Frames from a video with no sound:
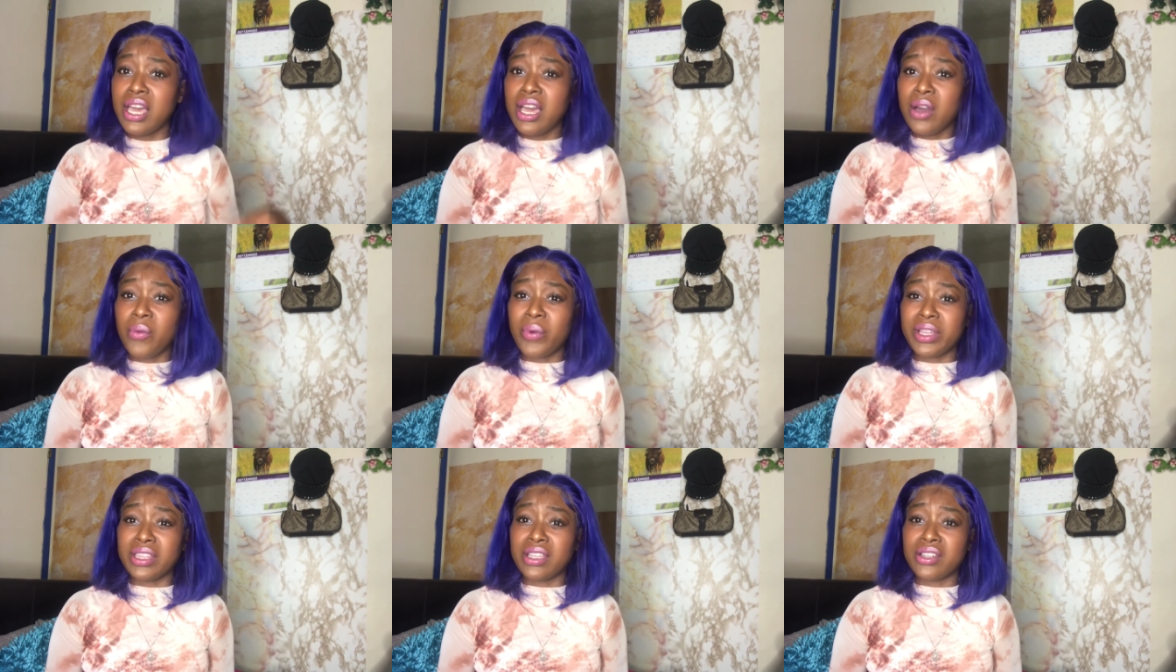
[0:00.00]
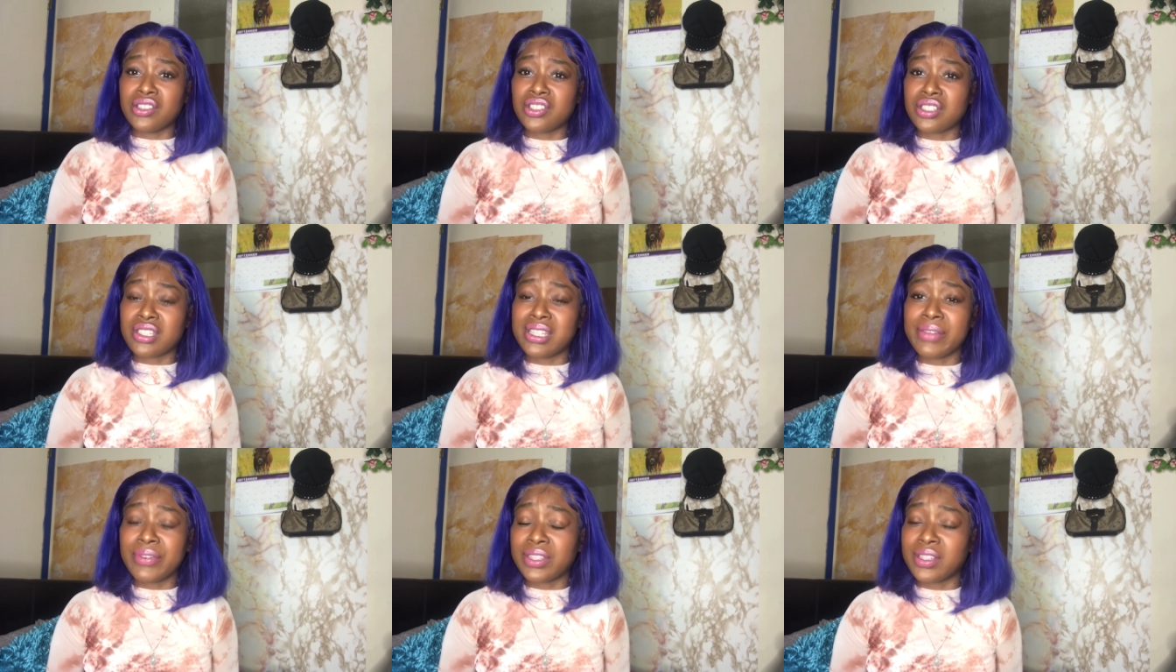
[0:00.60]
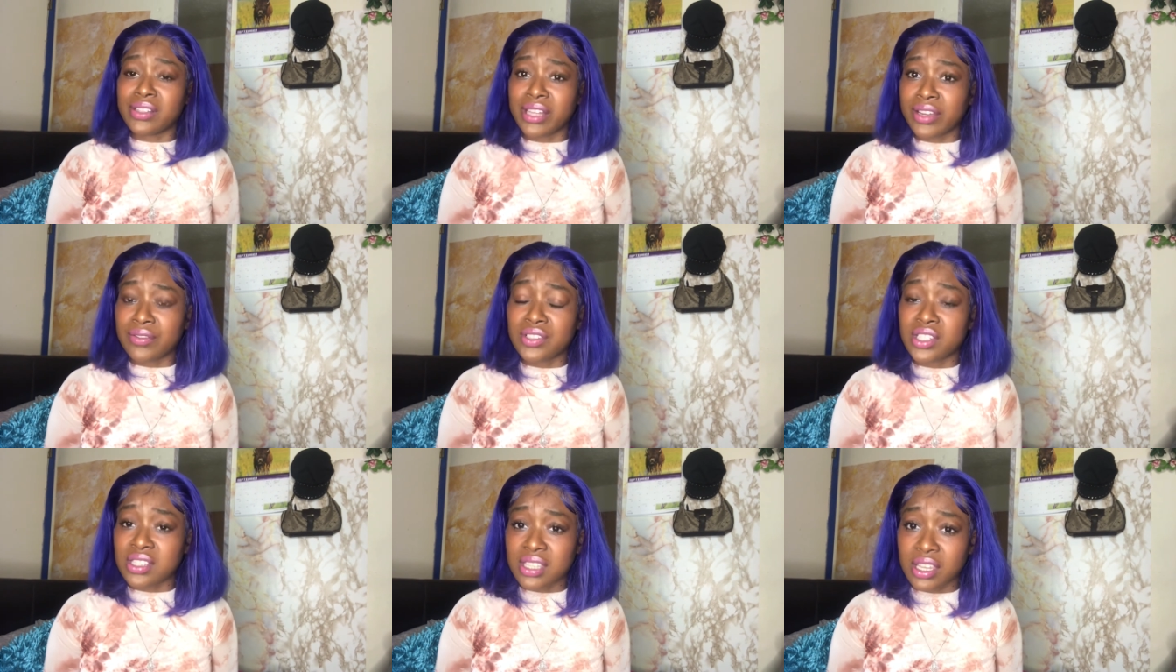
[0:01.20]
when they're just living their life
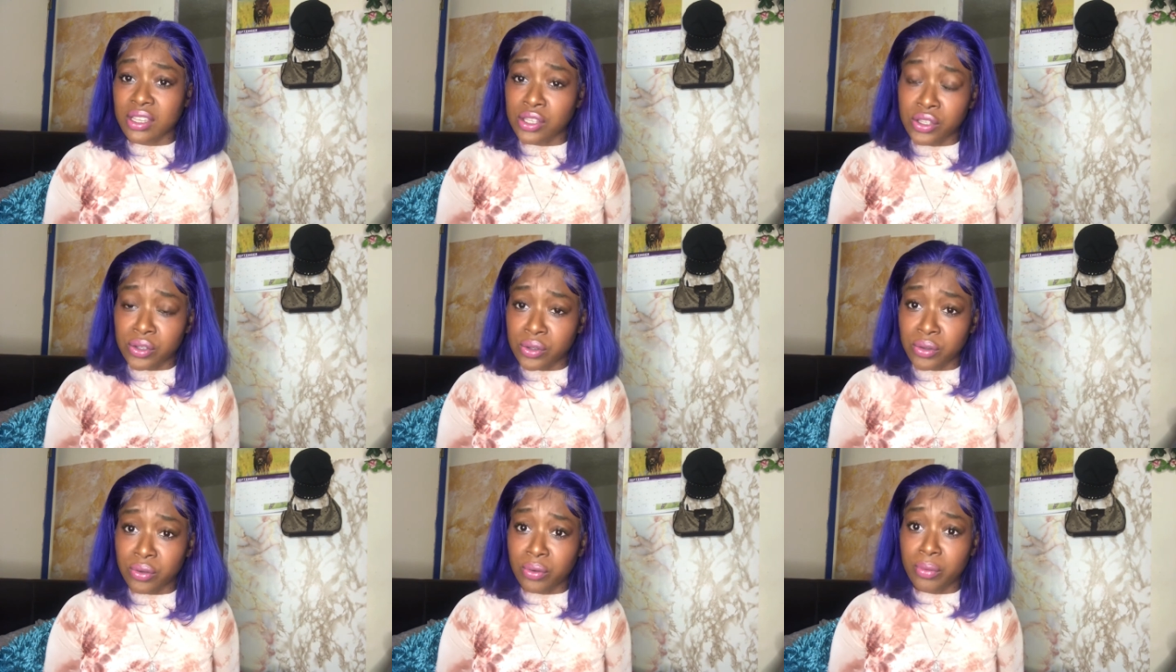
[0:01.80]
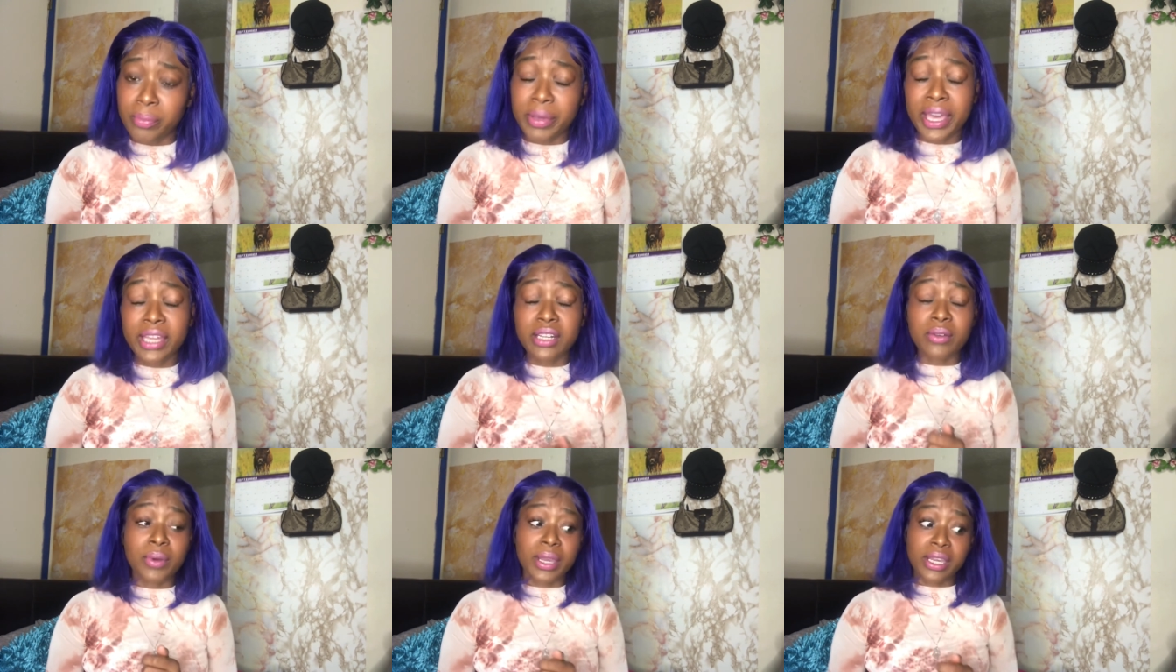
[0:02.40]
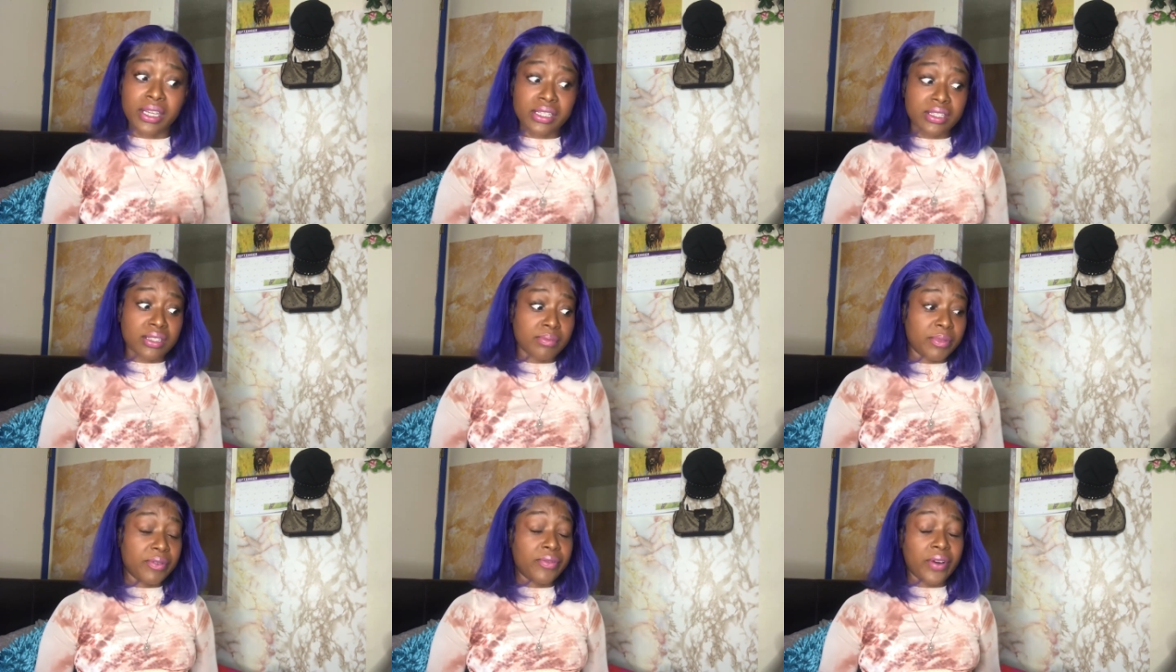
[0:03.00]
just like you but anyways
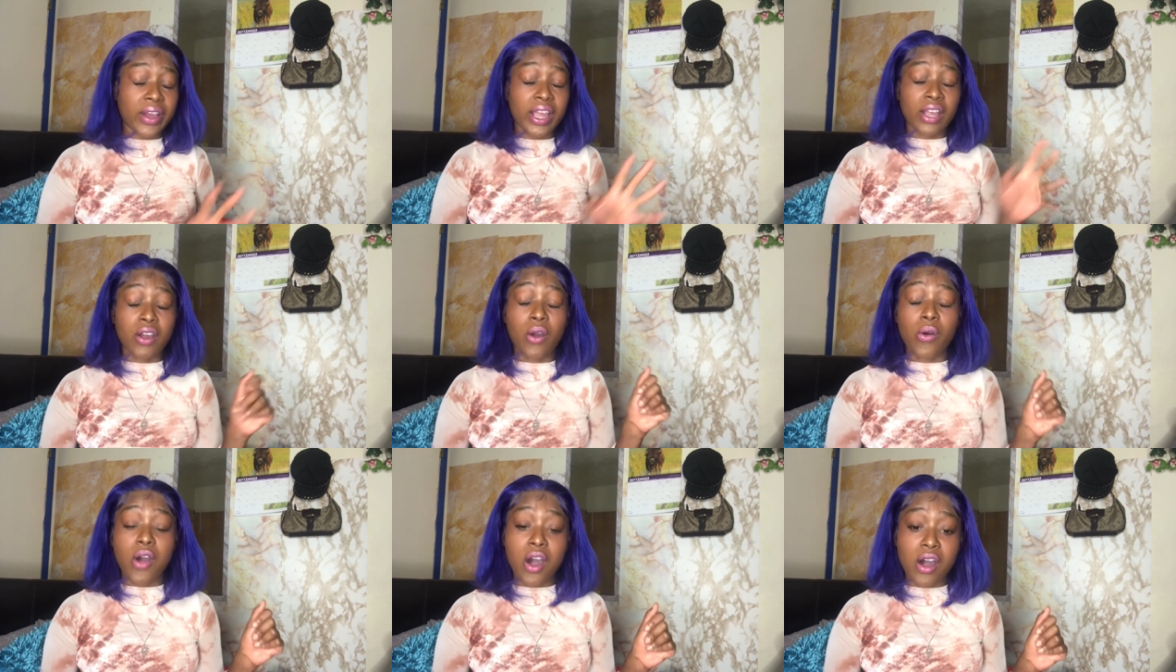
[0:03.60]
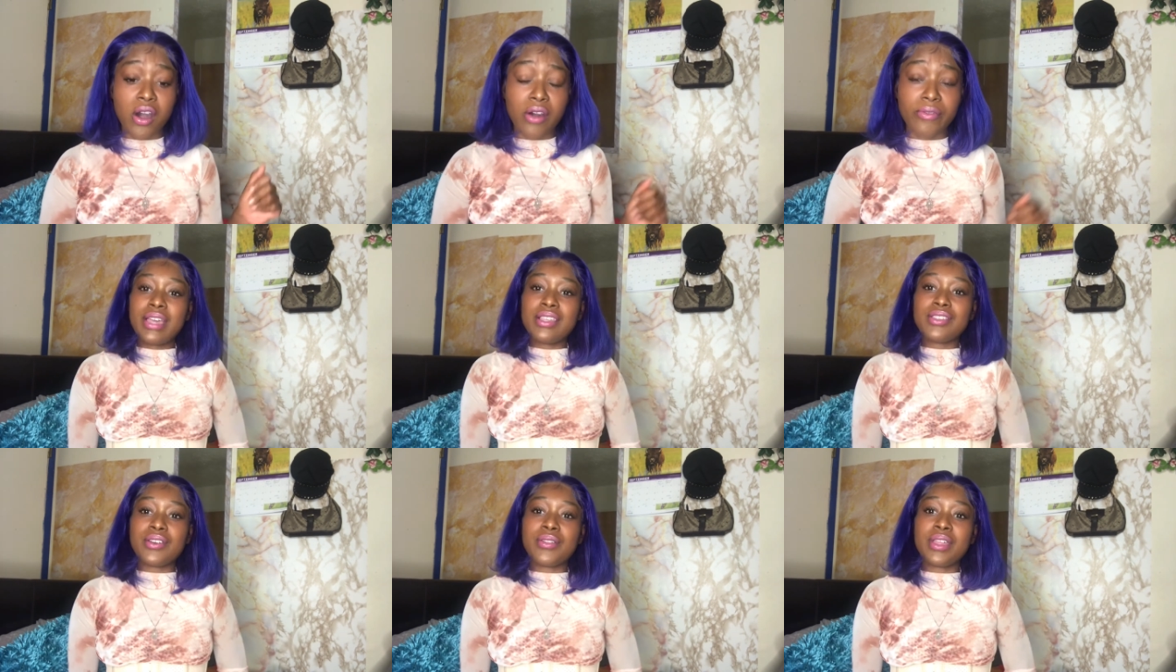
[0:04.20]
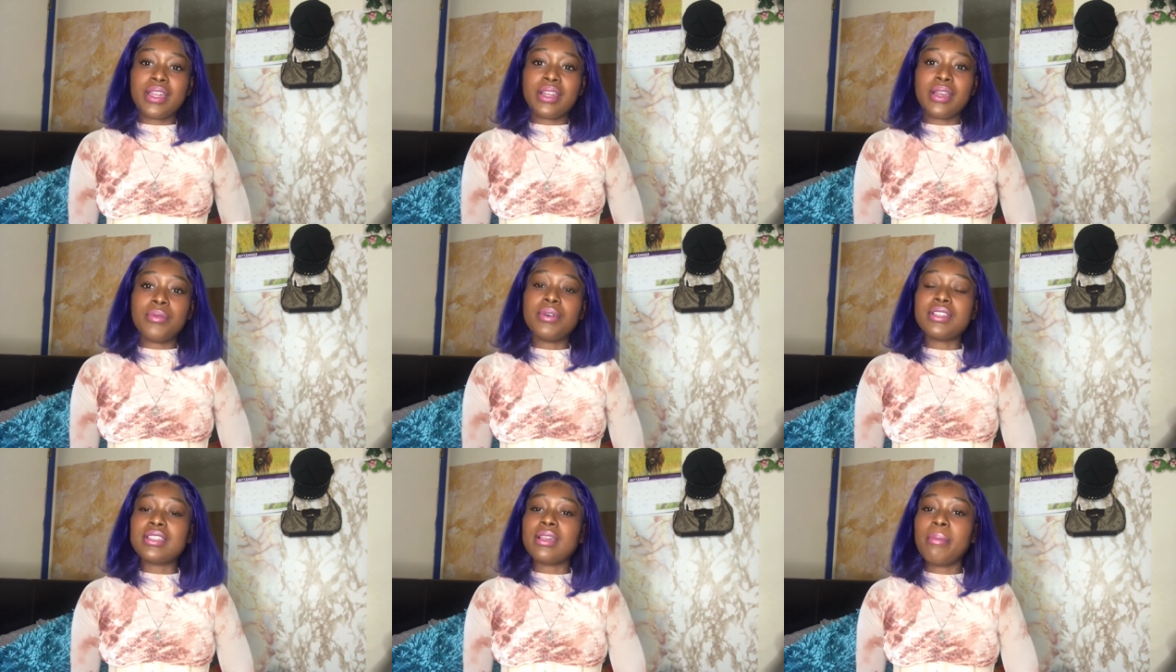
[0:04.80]
before i go off so then it
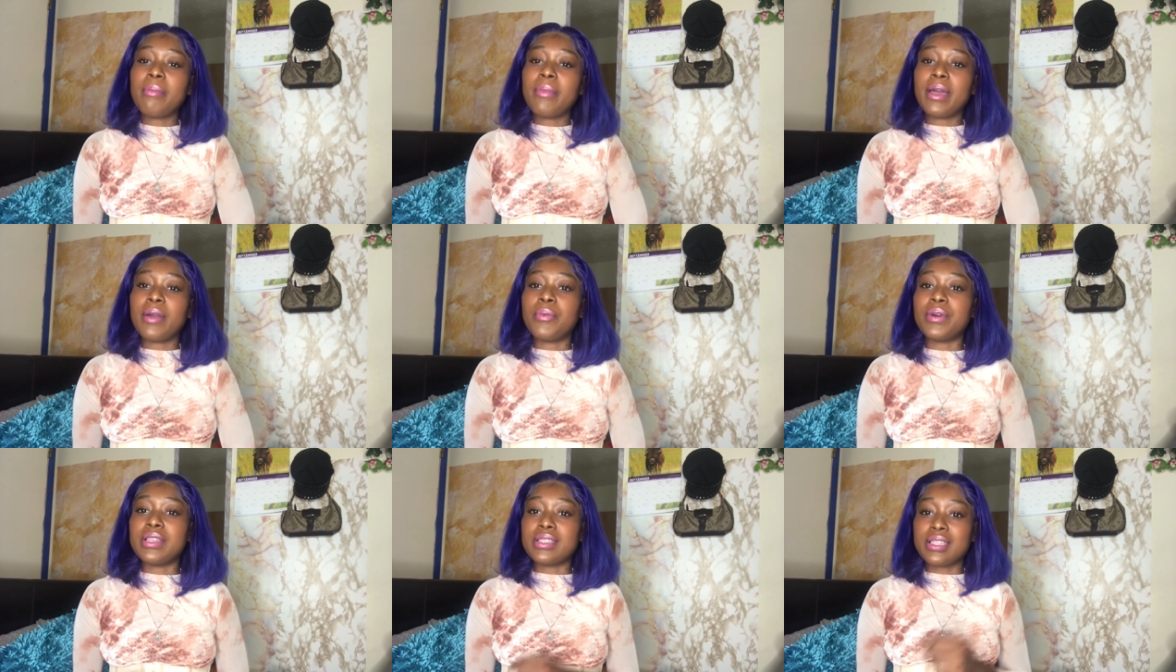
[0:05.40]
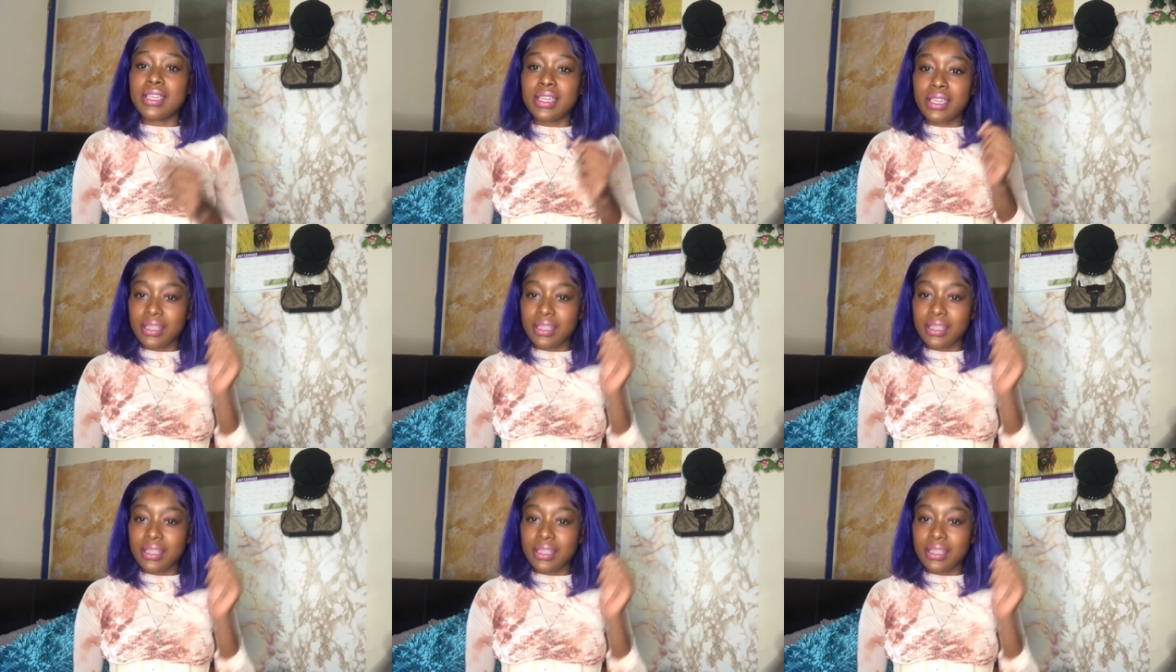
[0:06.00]
was some it was